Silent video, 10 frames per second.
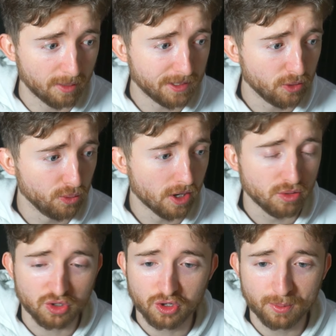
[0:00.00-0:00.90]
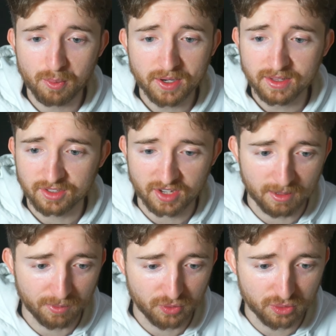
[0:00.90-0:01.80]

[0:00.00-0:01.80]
I mean, who knows? You could have been winning this game if